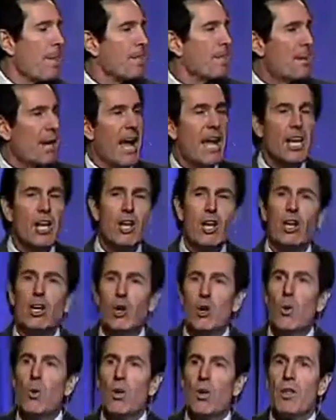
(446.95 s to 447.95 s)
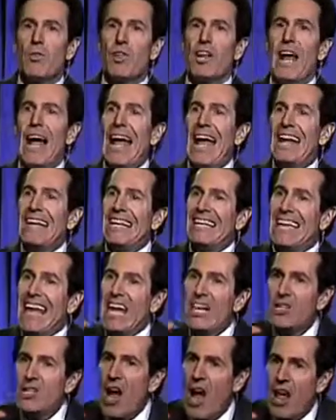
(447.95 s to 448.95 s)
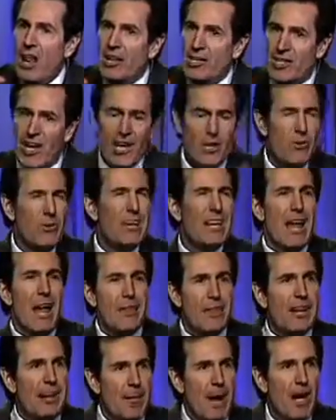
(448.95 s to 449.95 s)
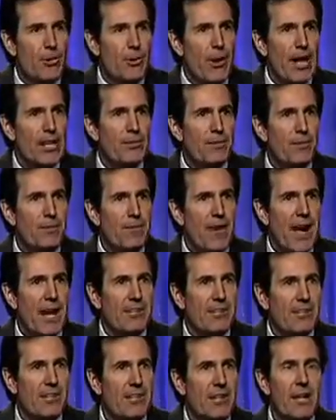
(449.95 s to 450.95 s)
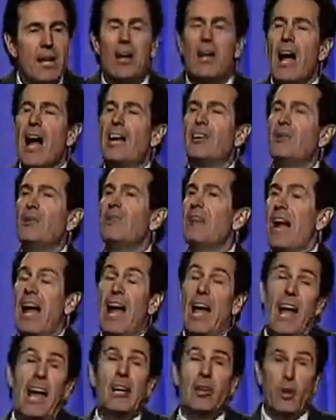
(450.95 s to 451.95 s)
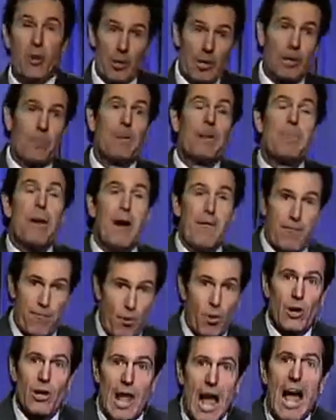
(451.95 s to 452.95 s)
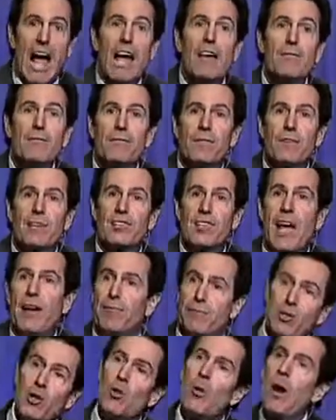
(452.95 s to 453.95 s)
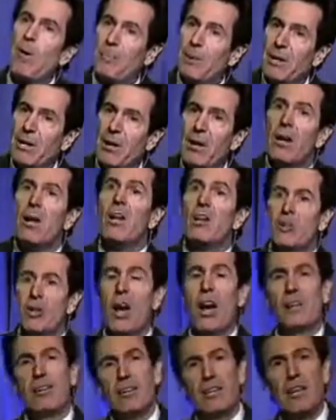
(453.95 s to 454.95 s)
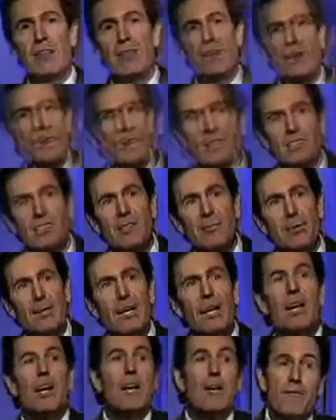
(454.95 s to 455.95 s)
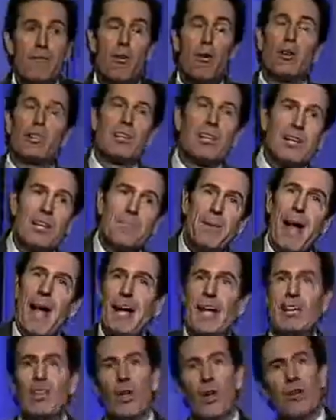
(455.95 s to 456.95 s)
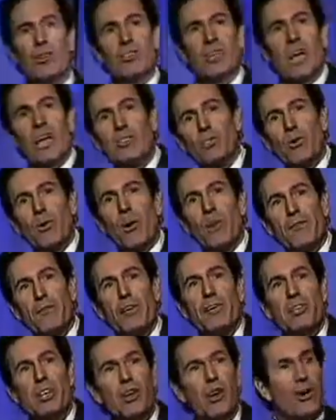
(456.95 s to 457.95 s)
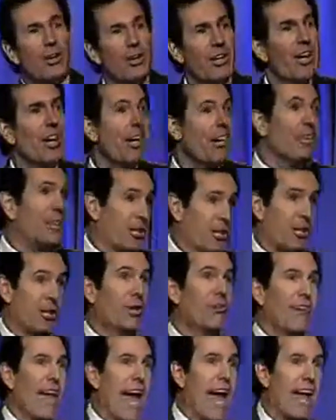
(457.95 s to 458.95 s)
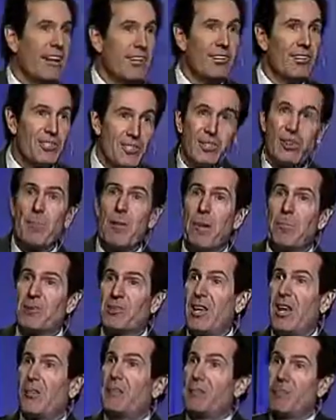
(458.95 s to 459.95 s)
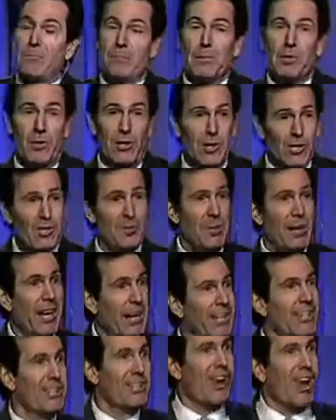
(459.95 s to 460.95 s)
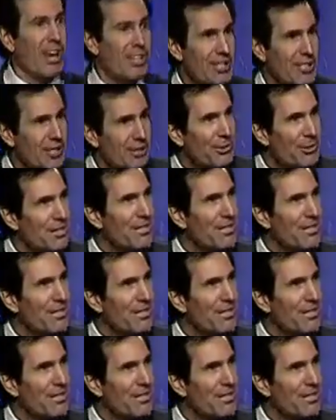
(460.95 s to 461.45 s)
But I knew that I had to gain knowledge. I knew nothing about Transfer Factor. I knew a little bit about For Life because I flew up here, talked to David Lisenby. Fortunately, back in those days, 12 years ago, you could do that. Just come up and say, "Mr. Lisenby, I need to talk to you."